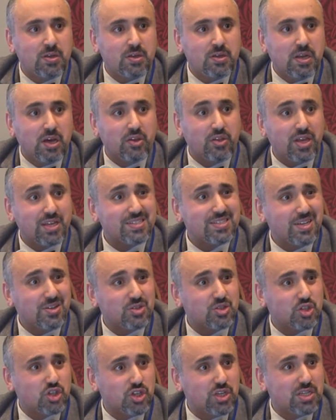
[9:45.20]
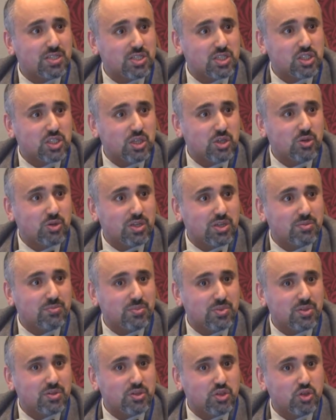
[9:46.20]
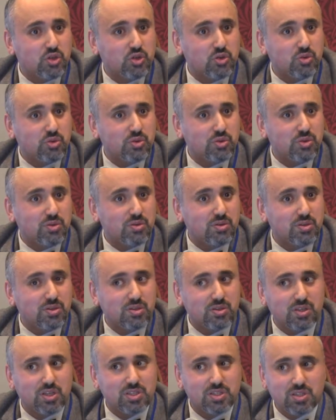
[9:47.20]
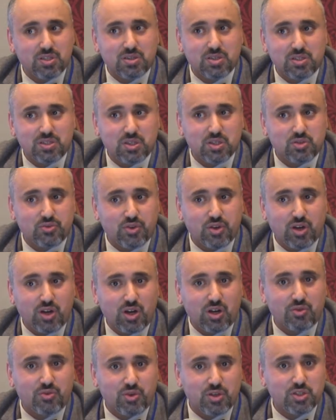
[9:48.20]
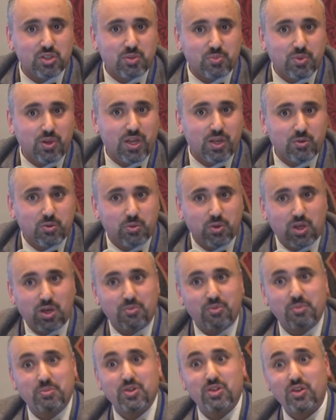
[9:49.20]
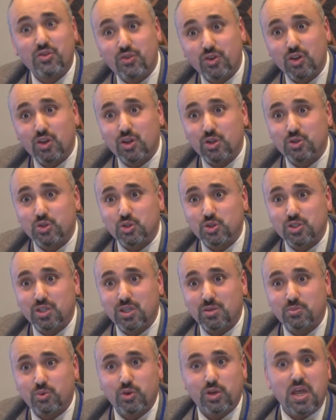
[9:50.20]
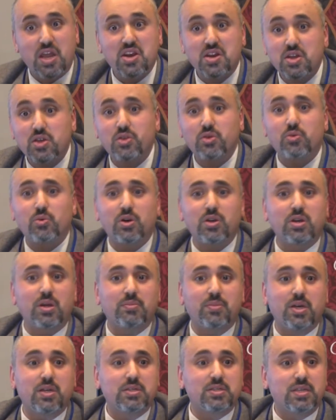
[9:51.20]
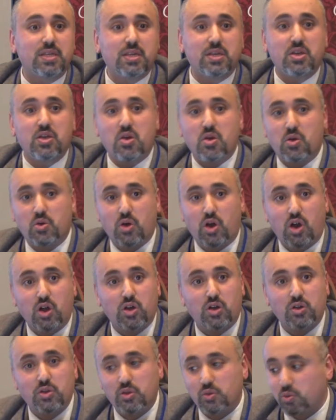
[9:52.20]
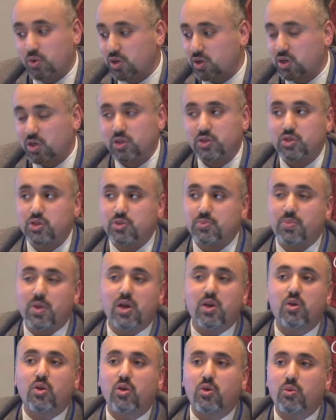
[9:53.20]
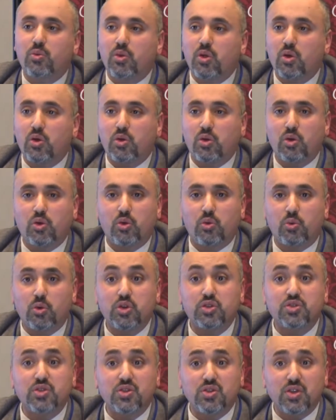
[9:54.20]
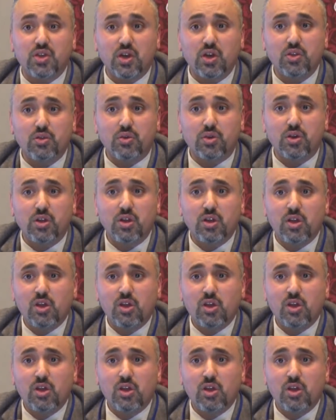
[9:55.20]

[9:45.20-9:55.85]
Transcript: Now, that sounds good as a slogan, but, you know, it doesn't. It's very hard for us to apply it when we come from a different cultural standpoint. And neither one, I'm not saying one culture is better or worse than the other.